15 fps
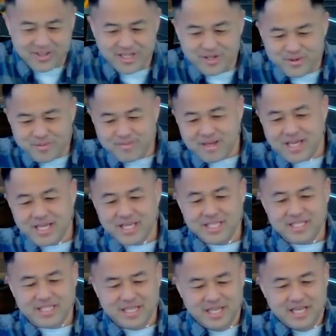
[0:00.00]
He
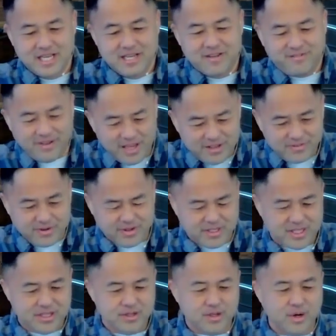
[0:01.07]
remains faithful
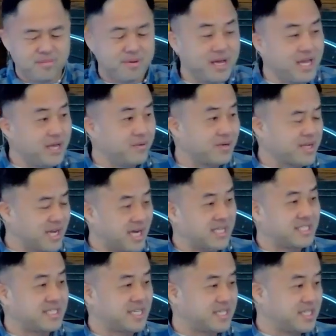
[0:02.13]
to obey what
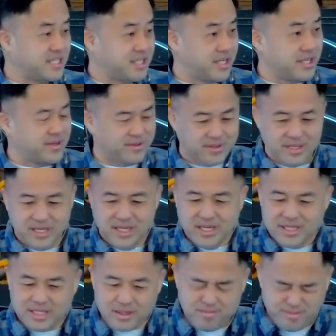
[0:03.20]
God said to do,
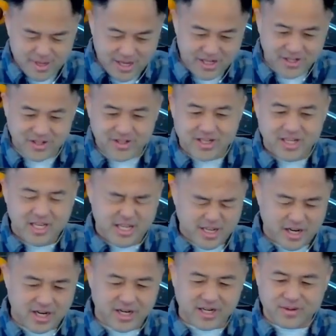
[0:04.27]
to build an
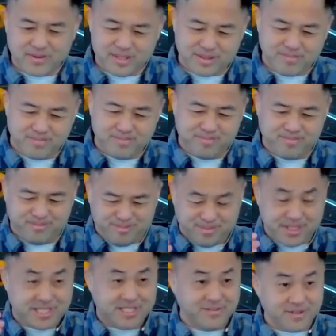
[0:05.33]
ark with
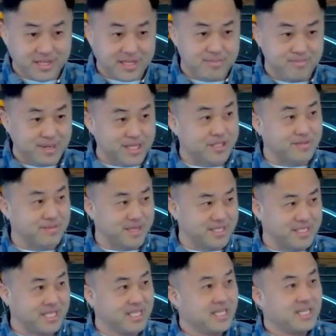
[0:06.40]
specific
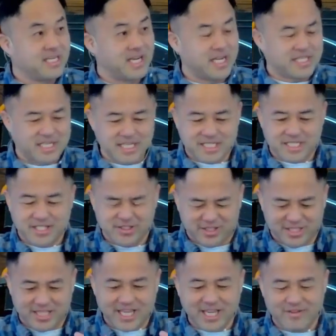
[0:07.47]
measurements, not just to
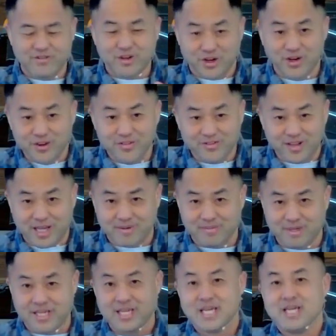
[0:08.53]
save their own
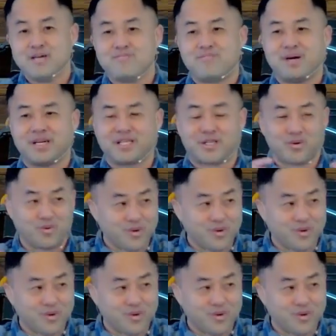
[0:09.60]
family, but to